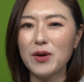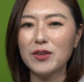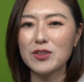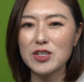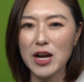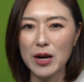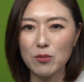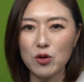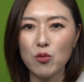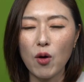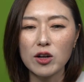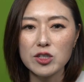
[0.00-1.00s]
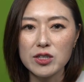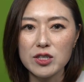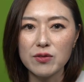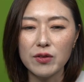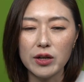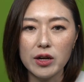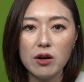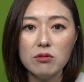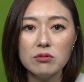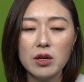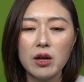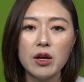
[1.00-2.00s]
by the time you watch this
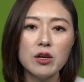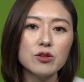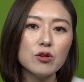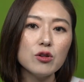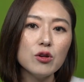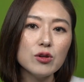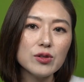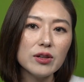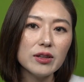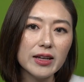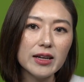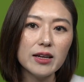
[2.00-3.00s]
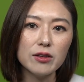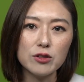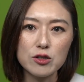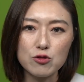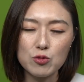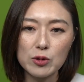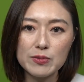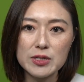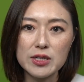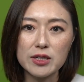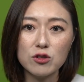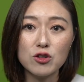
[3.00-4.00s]
video. So use the link in the
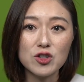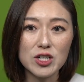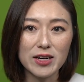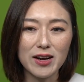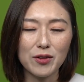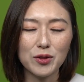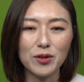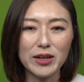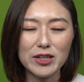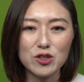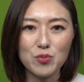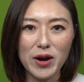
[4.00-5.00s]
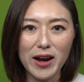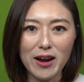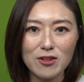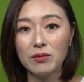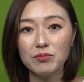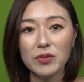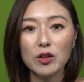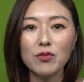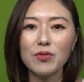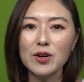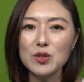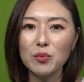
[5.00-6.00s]
description to check out the latest page. The
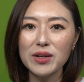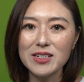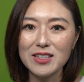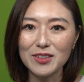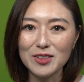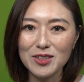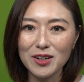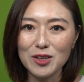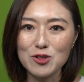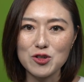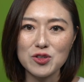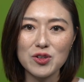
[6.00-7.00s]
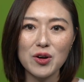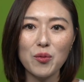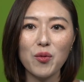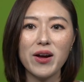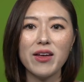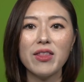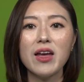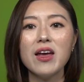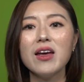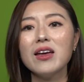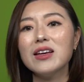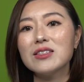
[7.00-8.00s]
first place in the doc you should start with
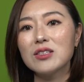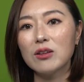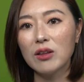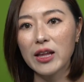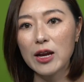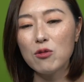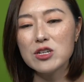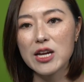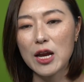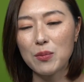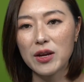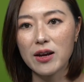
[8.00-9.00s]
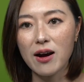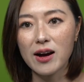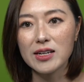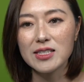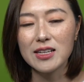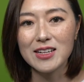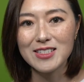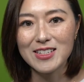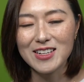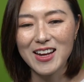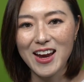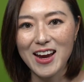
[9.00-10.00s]
is the language APIs and
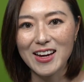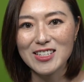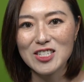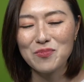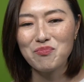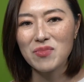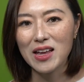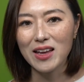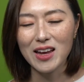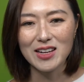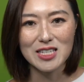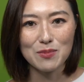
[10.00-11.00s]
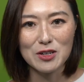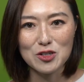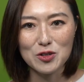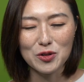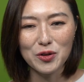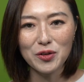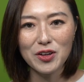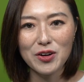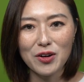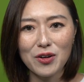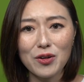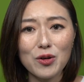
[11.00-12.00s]
SDKs. As I mentioned
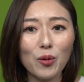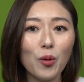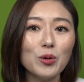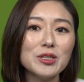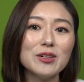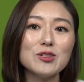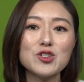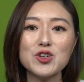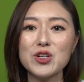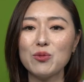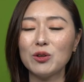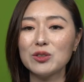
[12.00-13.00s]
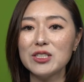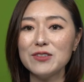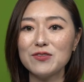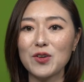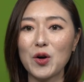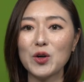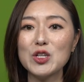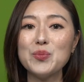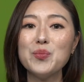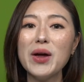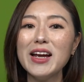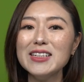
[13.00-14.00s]
earlier, your OTel journey will differ
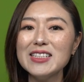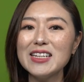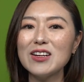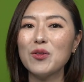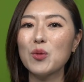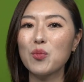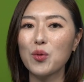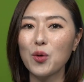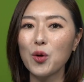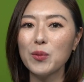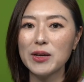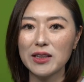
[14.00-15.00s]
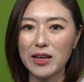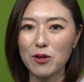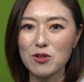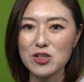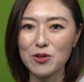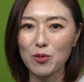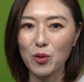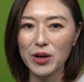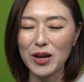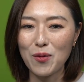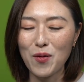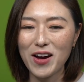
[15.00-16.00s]
depending on the programming language you're
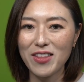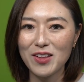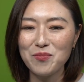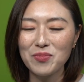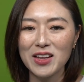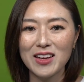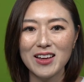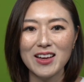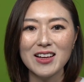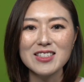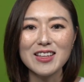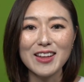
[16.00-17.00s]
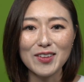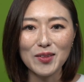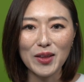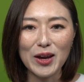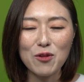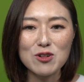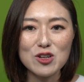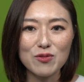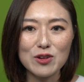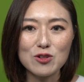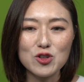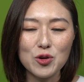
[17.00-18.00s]
working with. Select the language
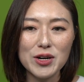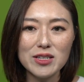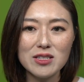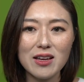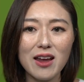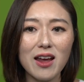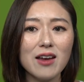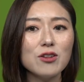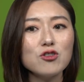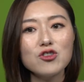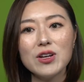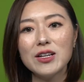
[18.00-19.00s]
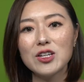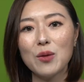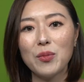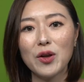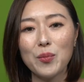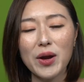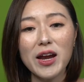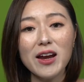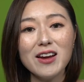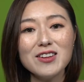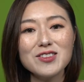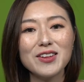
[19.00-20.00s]
of your choice, and you should end up on a
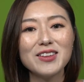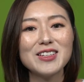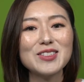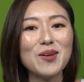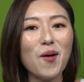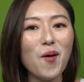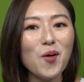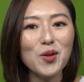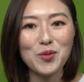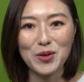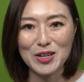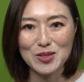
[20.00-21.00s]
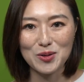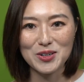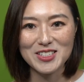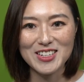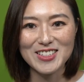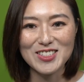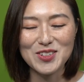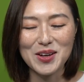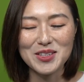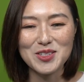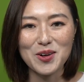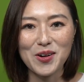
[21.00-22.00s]
page that lists all the resources to
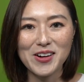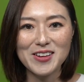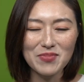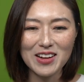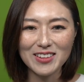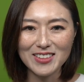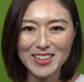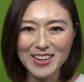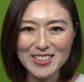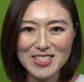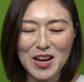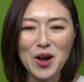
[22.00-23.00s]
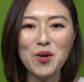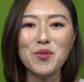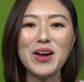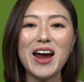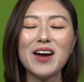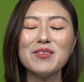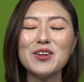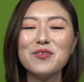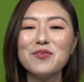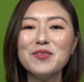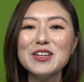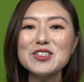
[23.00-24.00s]
get started. Next, we have the
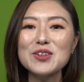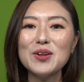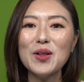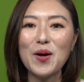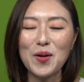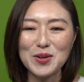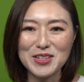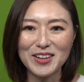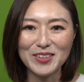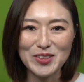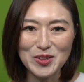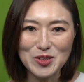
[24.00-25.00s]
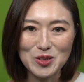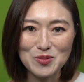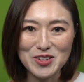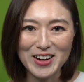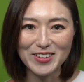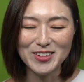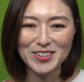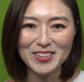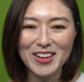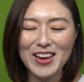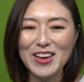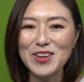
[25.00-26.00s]
official OTel YouTube channel.
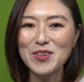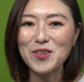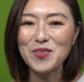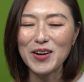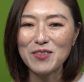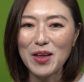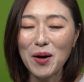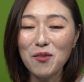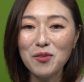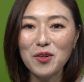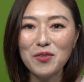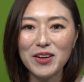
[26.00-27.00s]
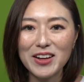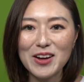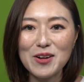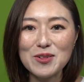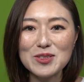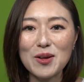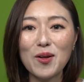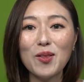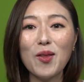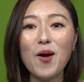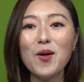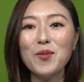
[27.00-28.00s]
You'll find helpful videos
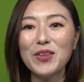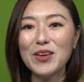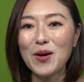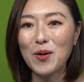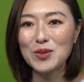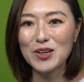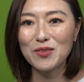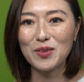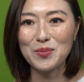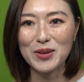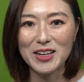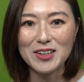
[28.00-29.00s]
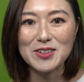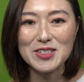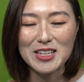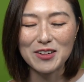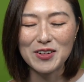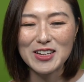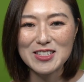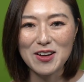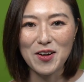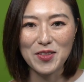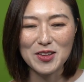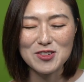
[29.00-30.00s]
along with the OTel for Beginners series
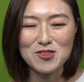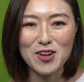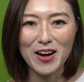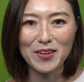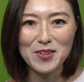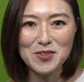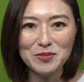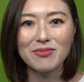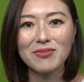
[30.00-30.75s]
on this channel.